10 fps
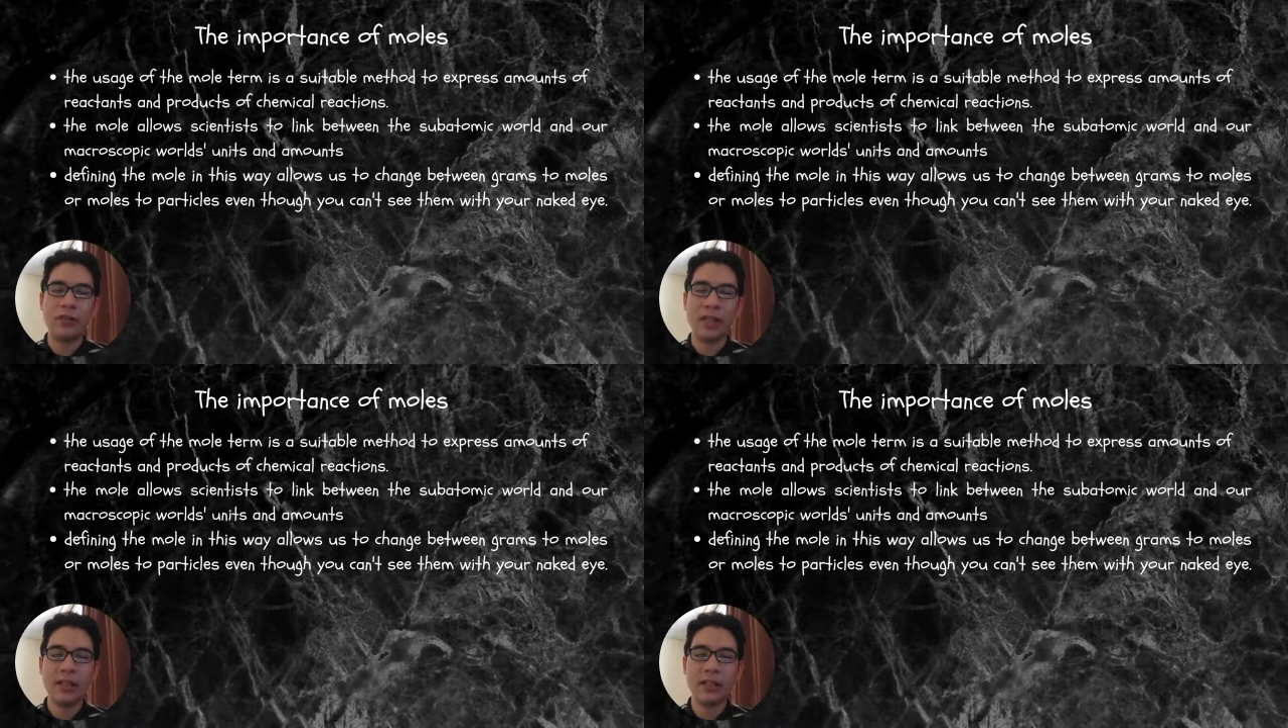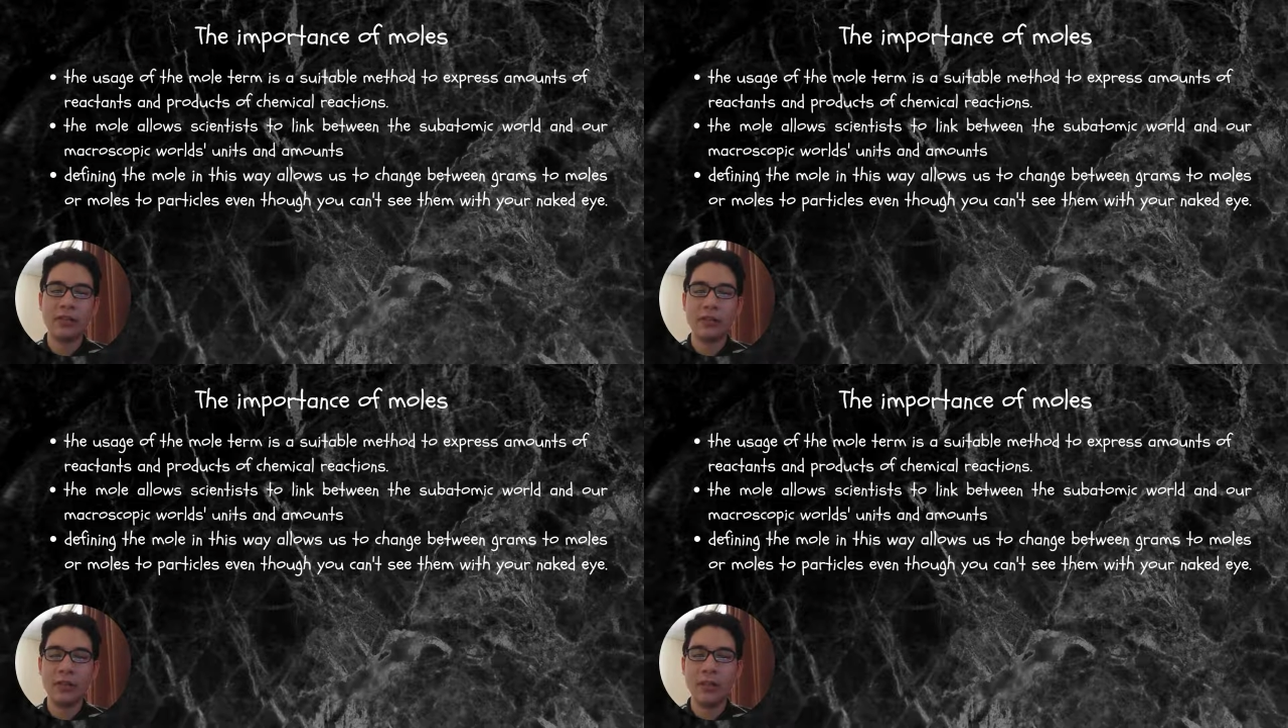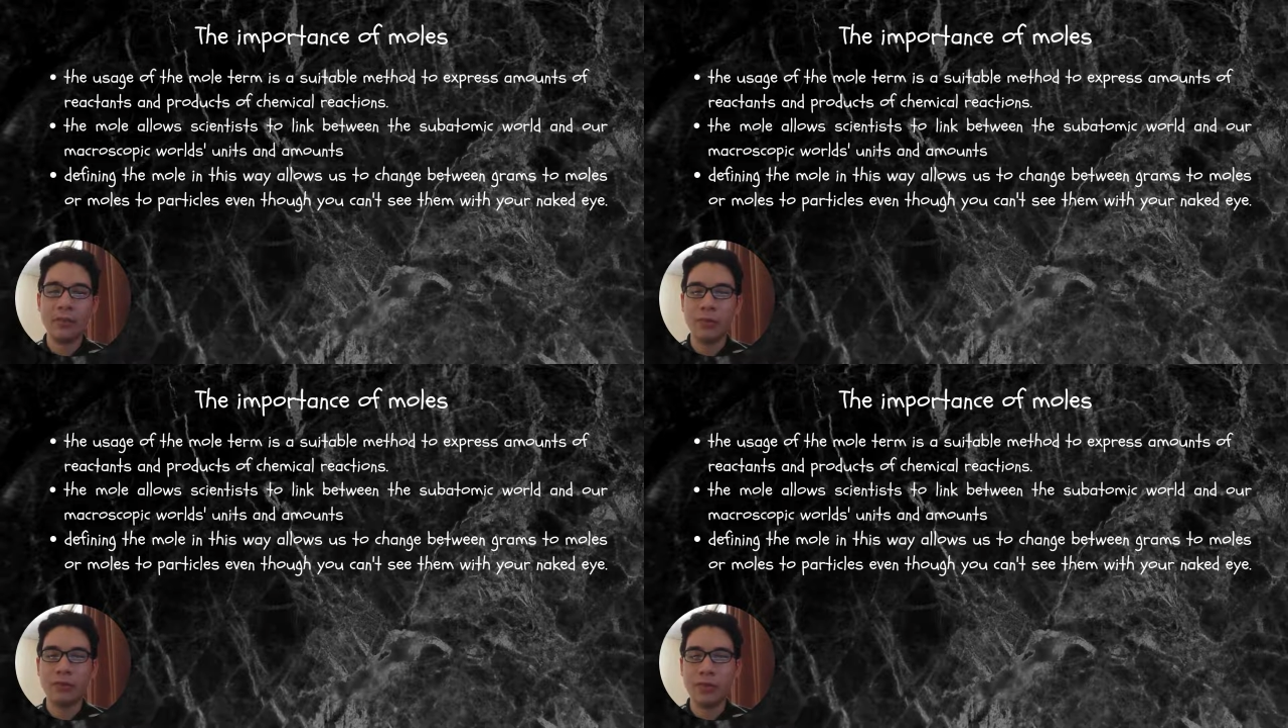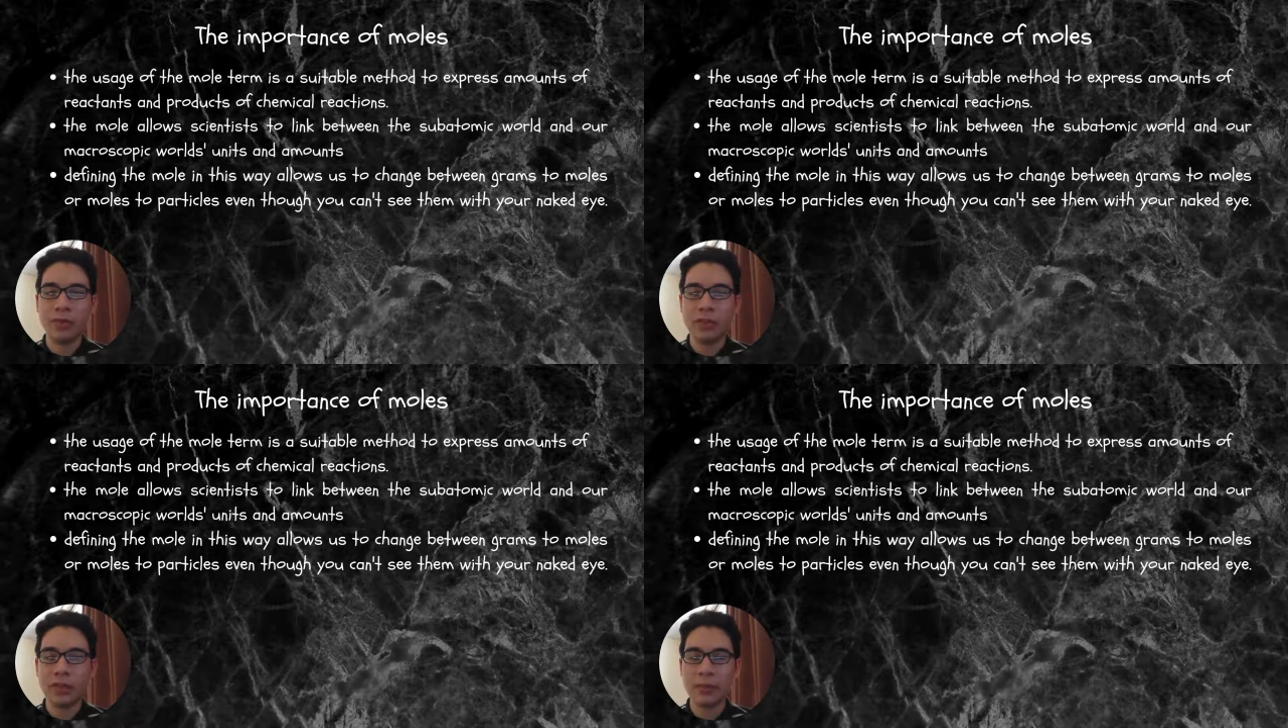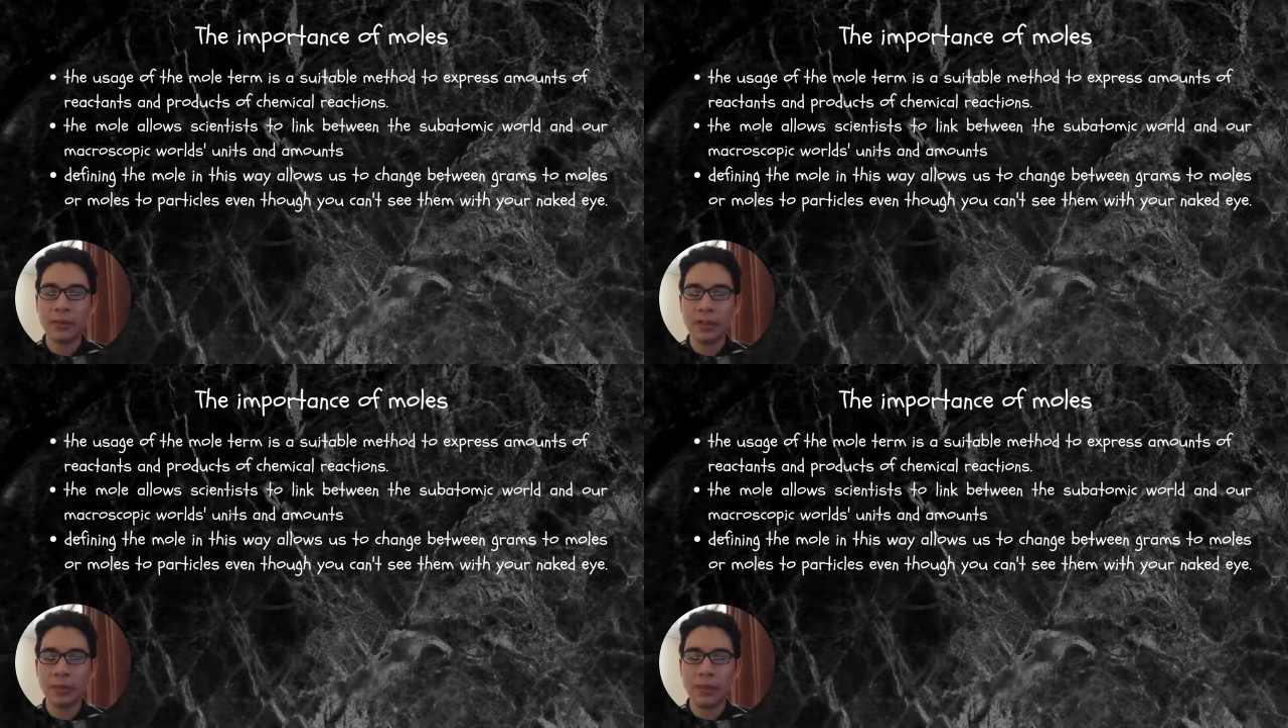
between the subatomic world